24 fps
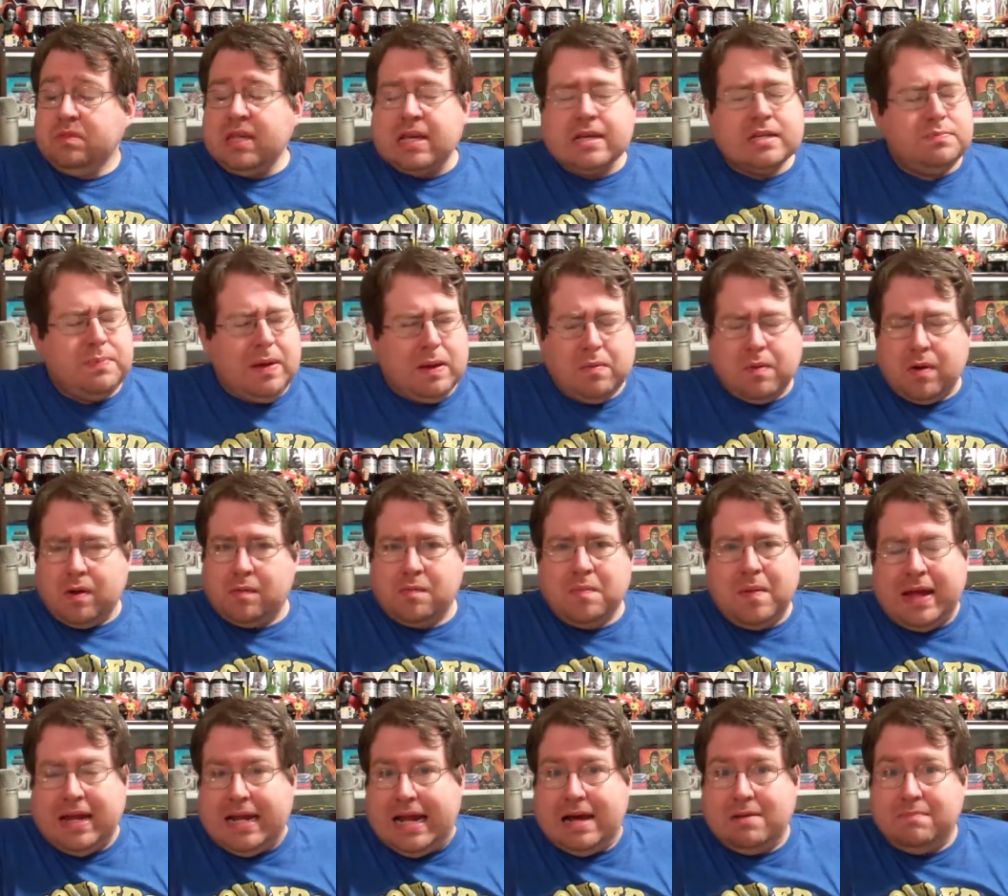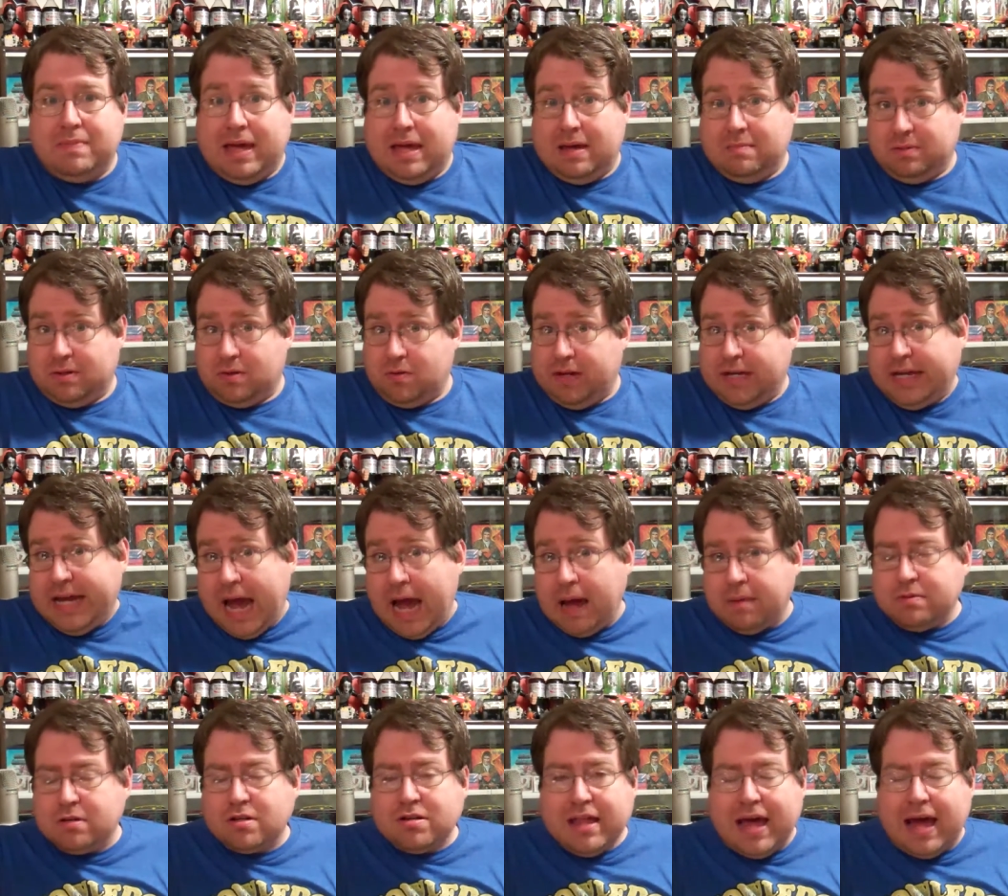Spielberg may not be able to
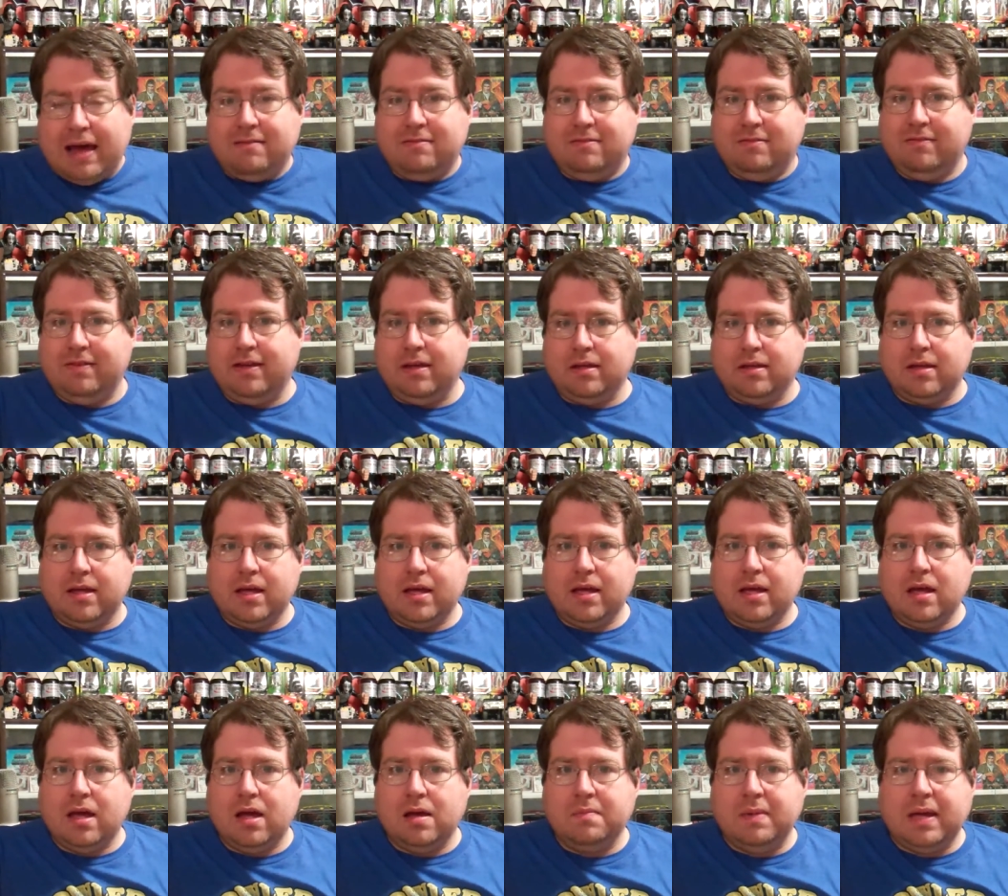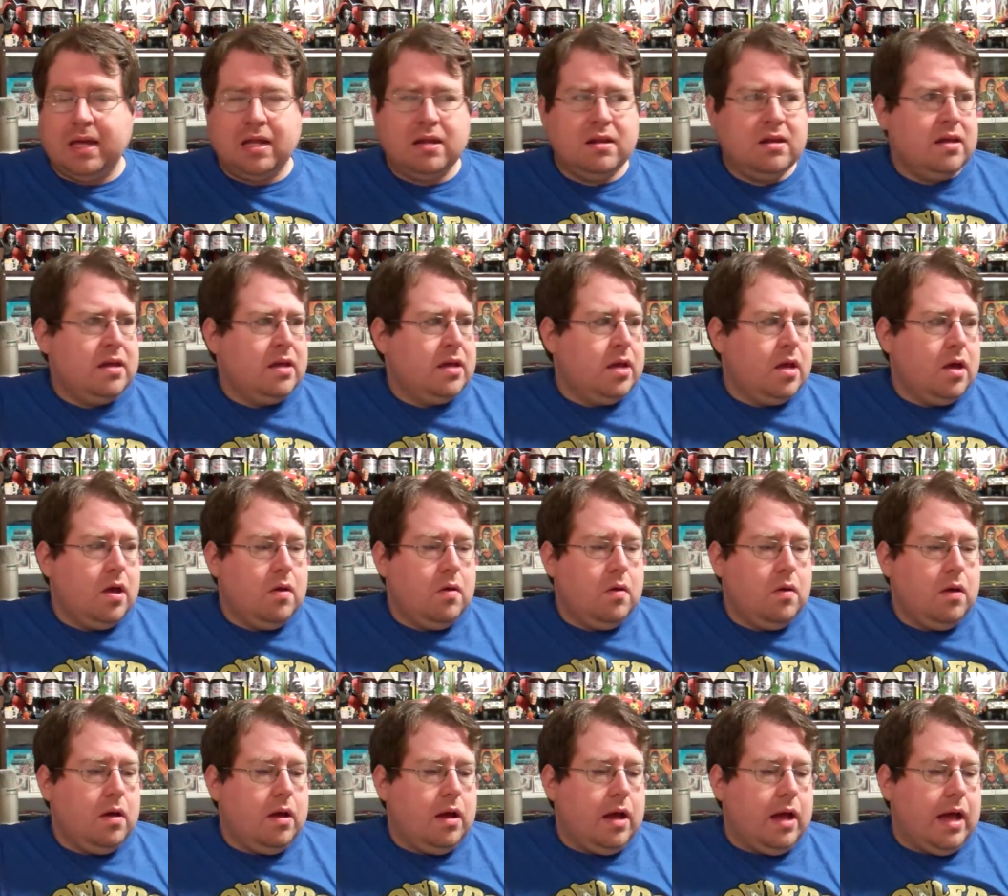recapture that feeling. I mean,
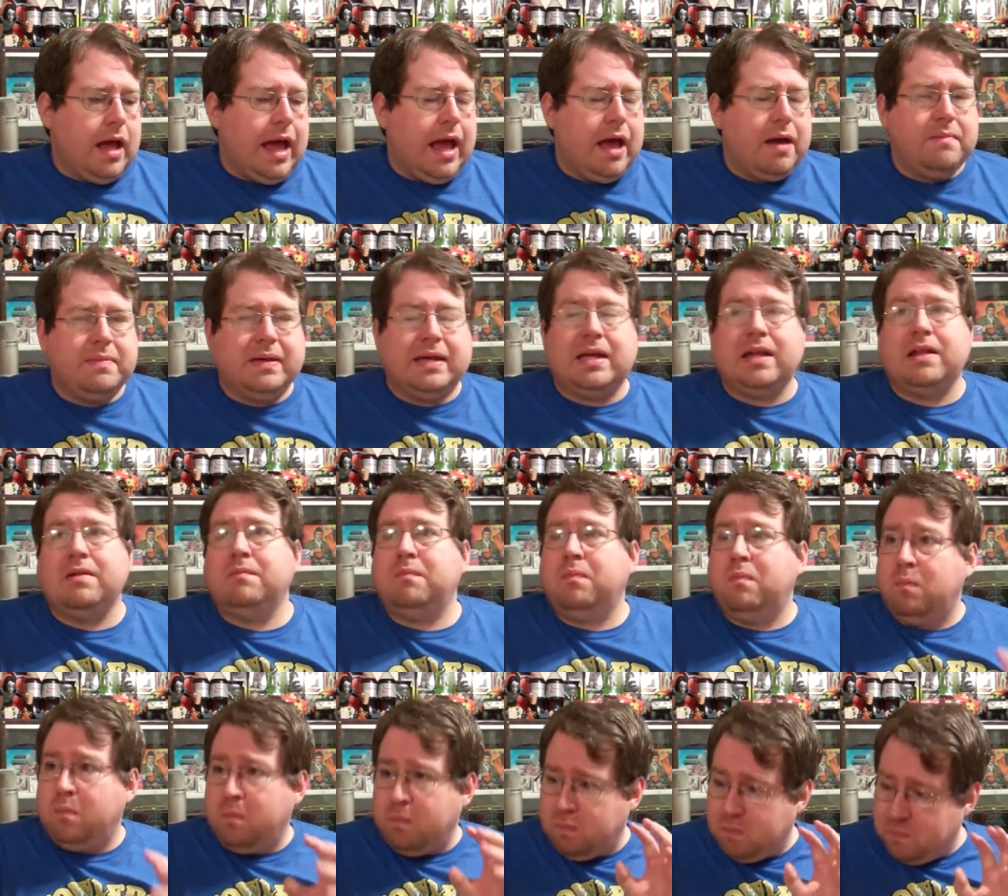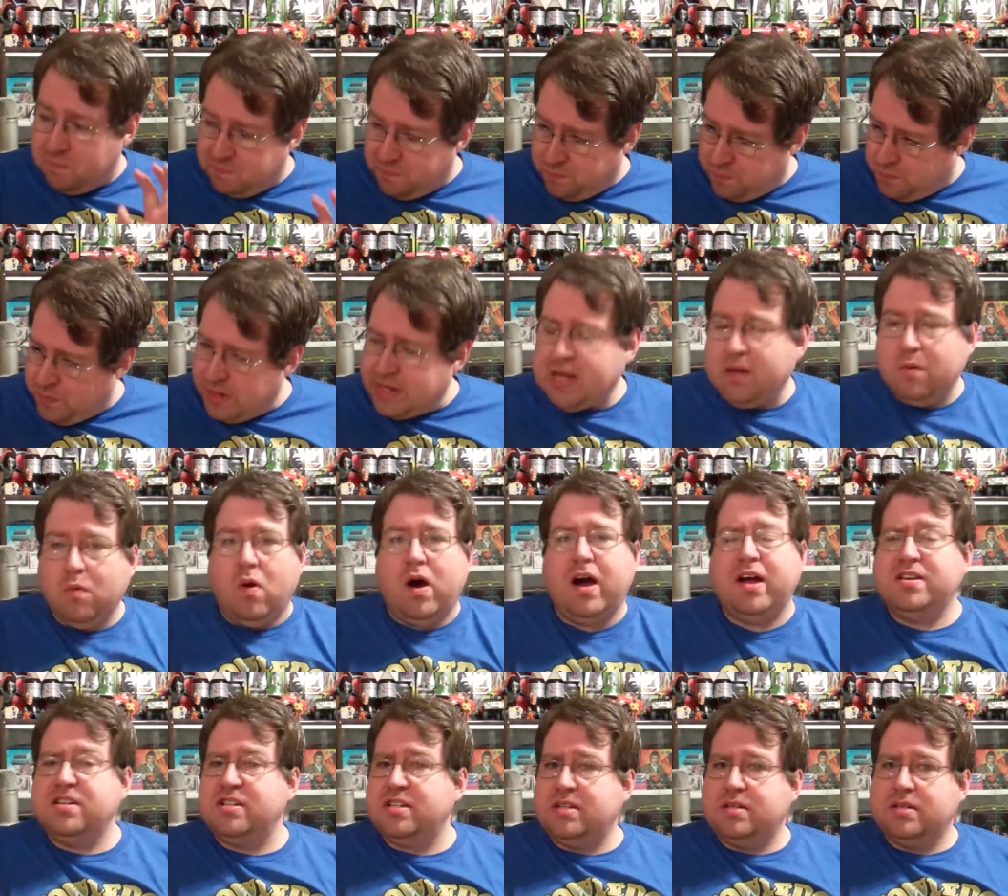I mean, when you
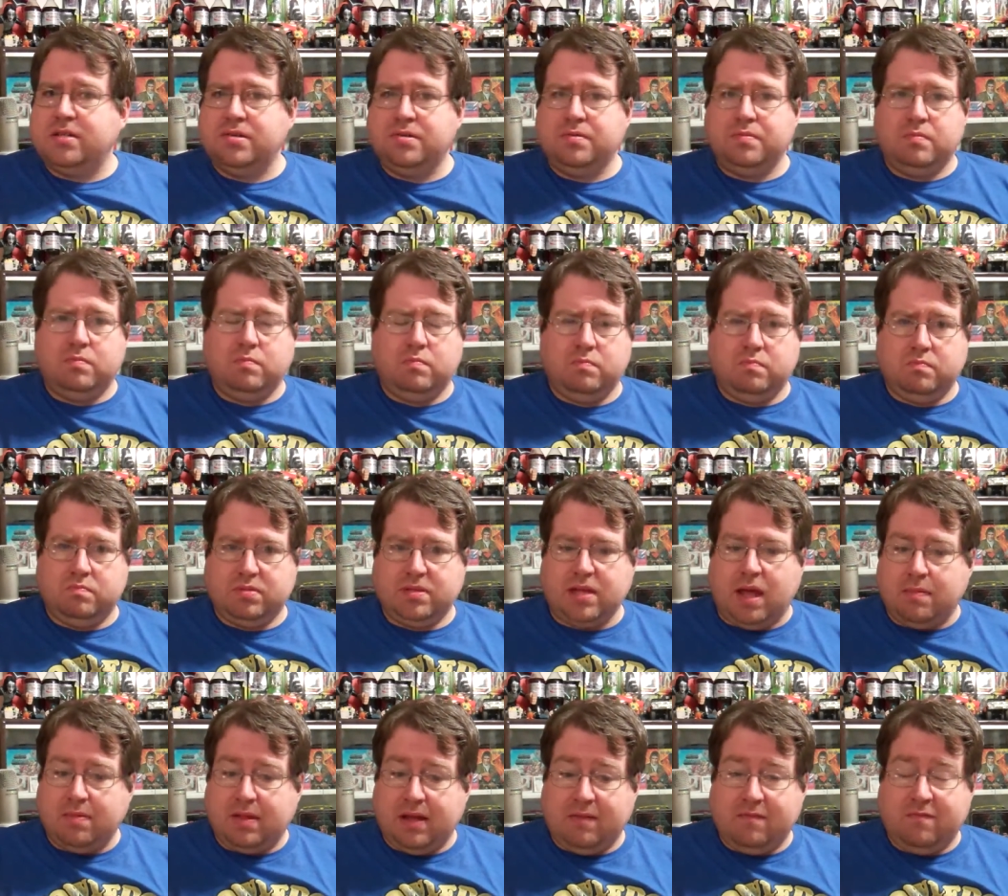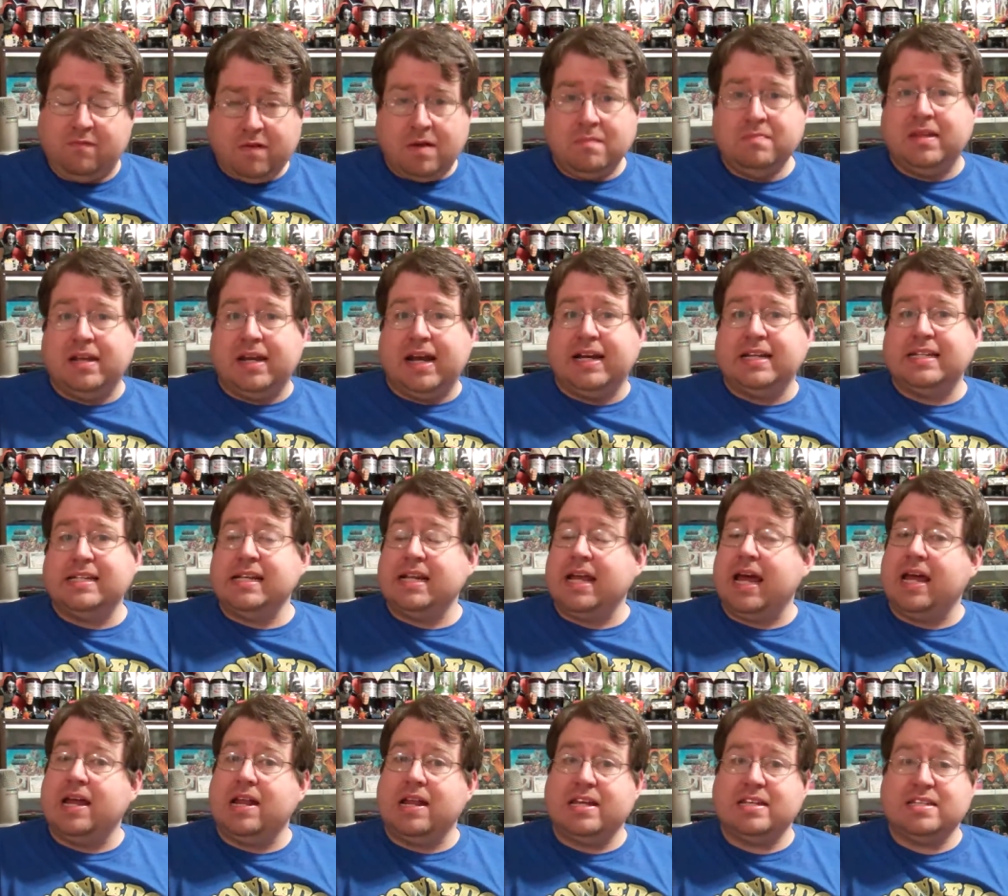watch something from the
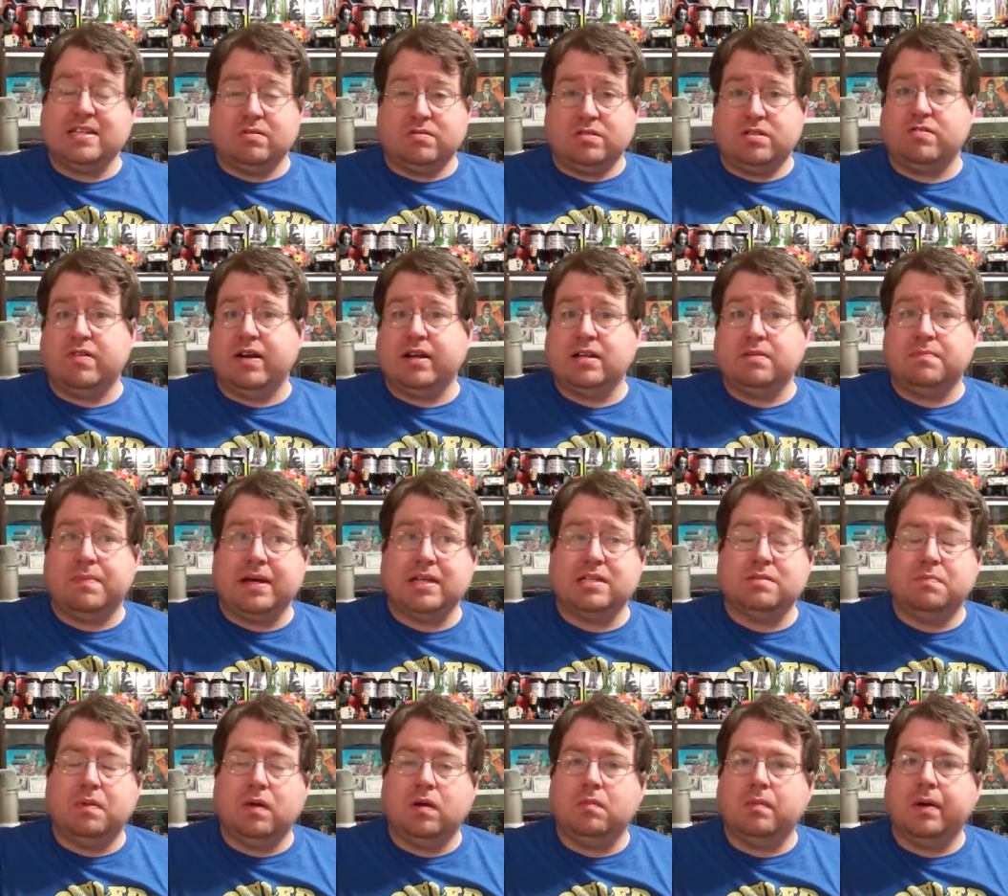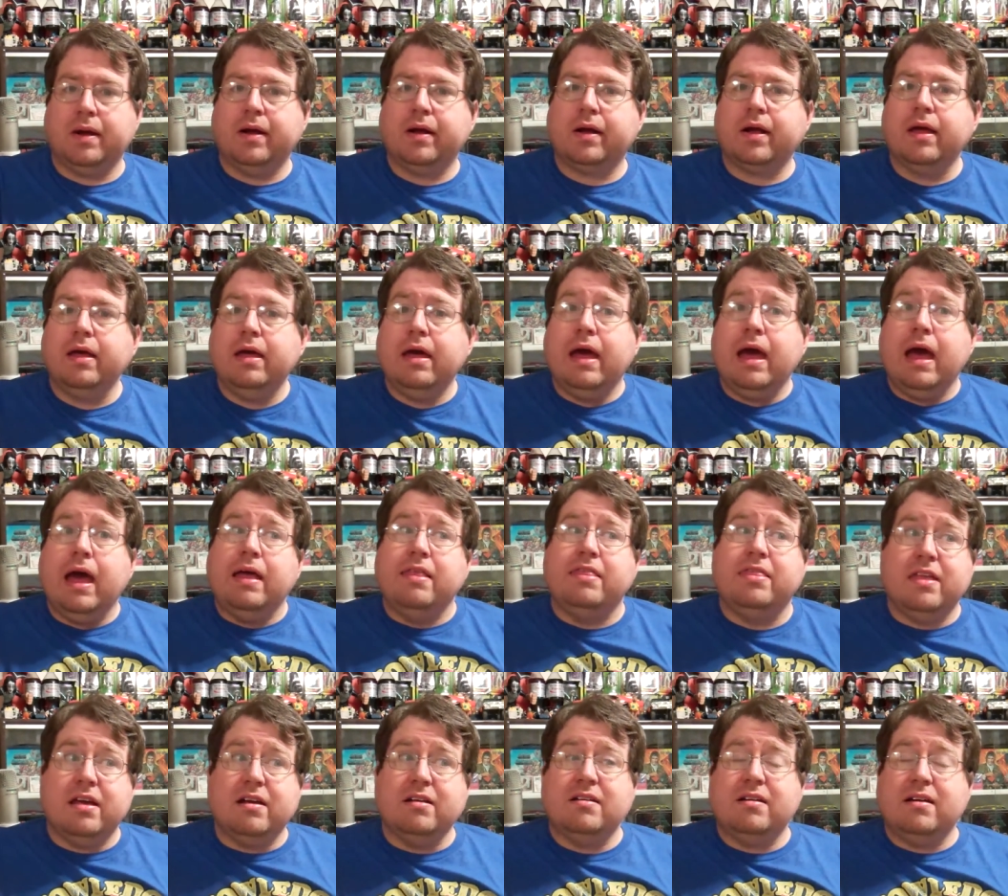1980s that was directed by Spielberg,
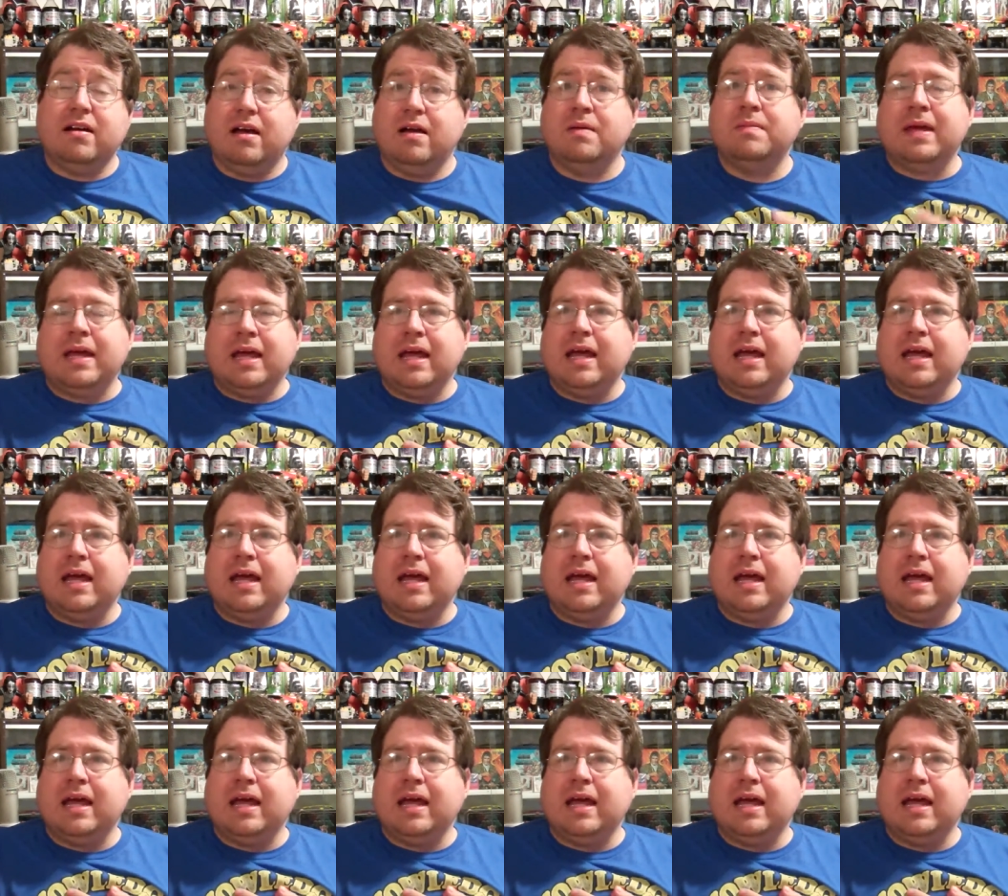there, I mean,